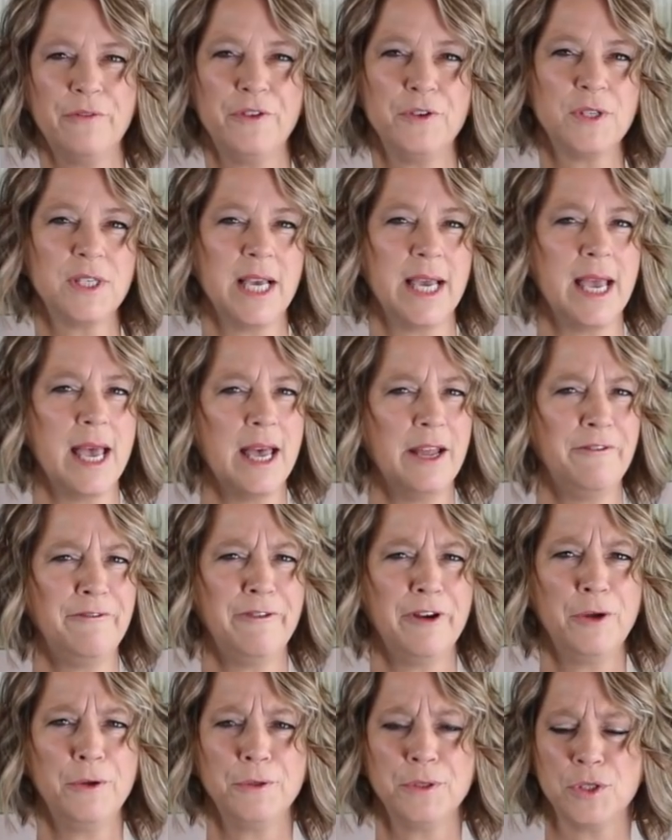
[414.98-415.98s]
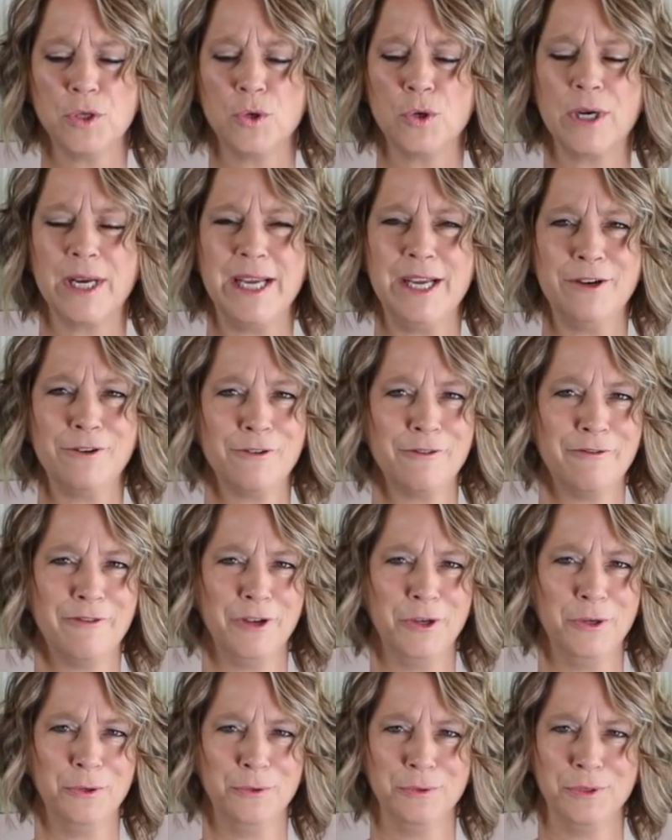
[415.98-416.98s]
if you say headphones or
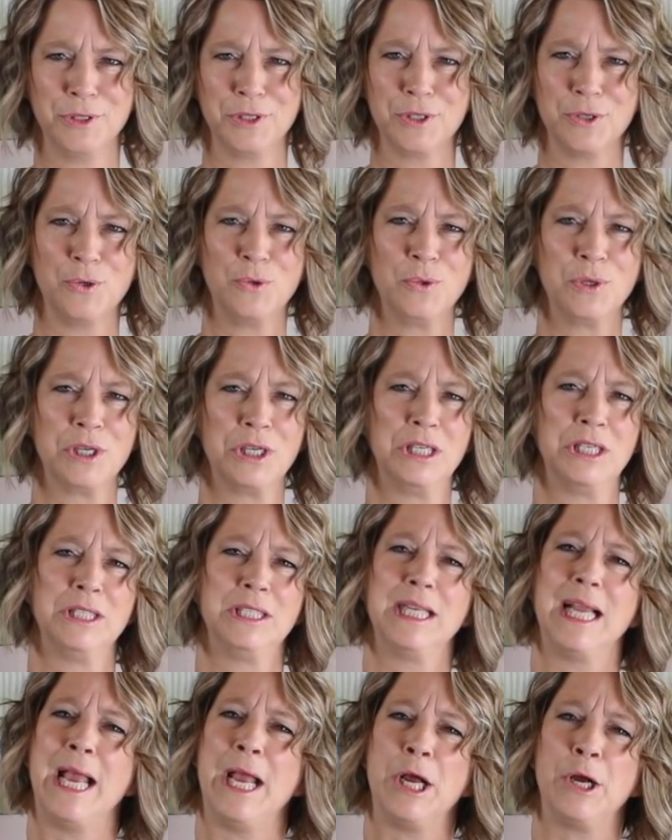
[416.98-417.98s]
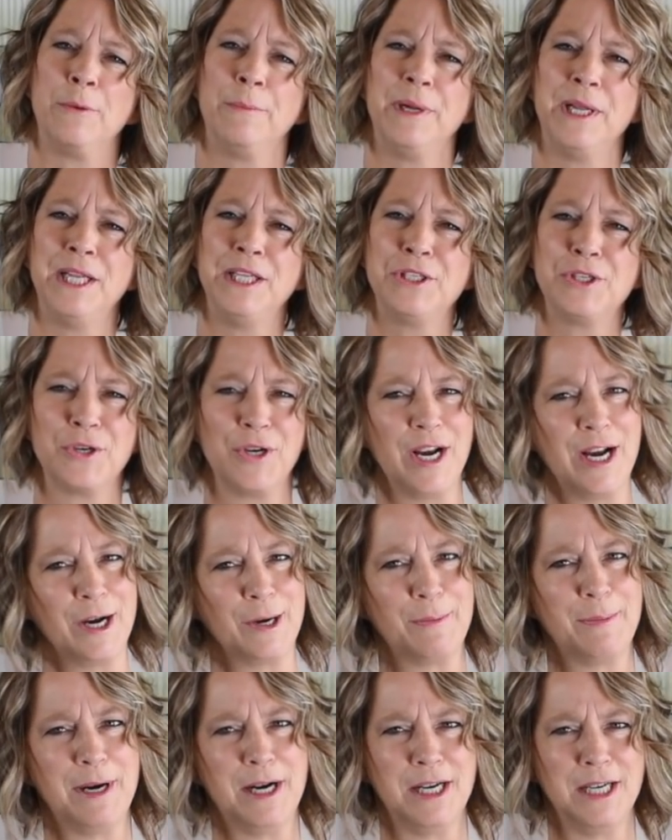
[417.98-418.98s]
earphones or earbuds or
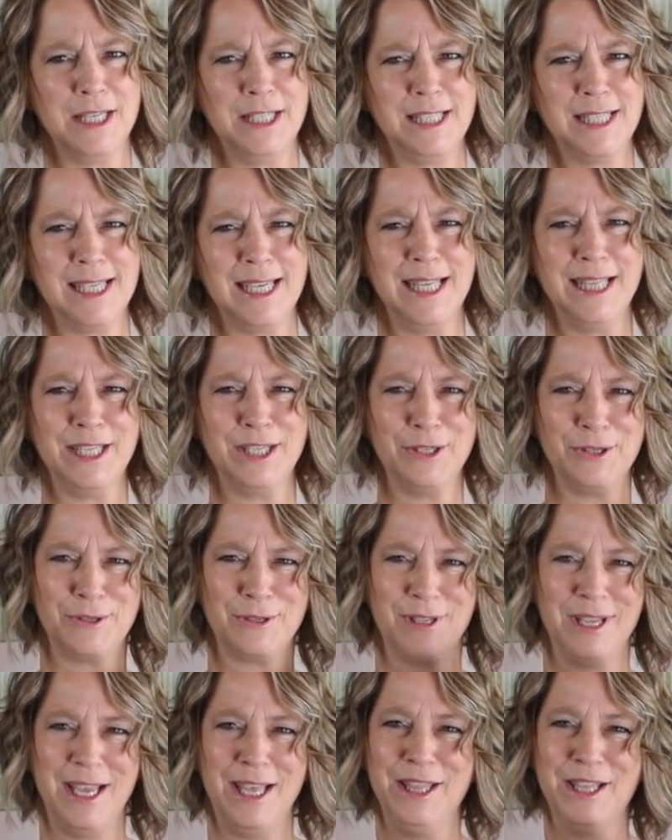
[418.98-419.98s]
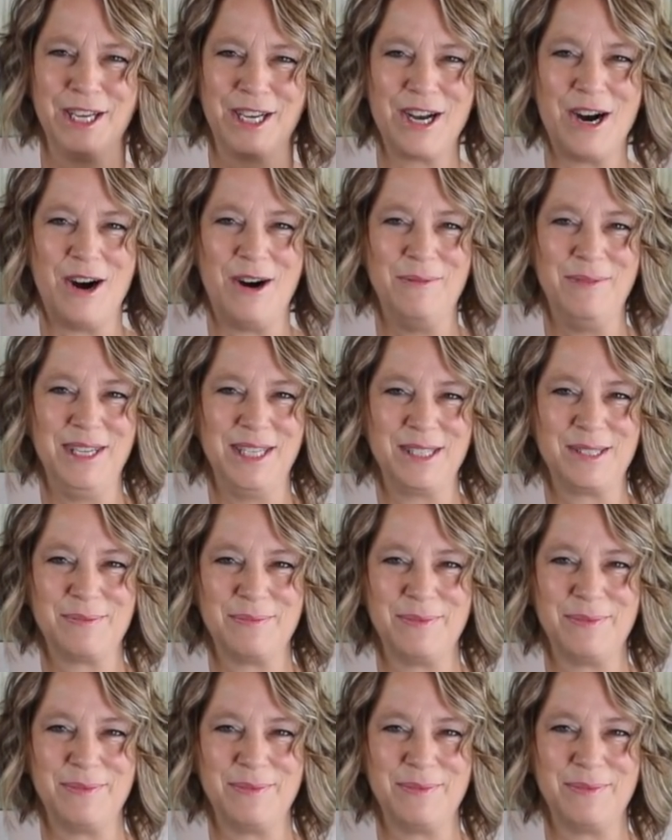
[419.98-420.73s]
AirPods in the comments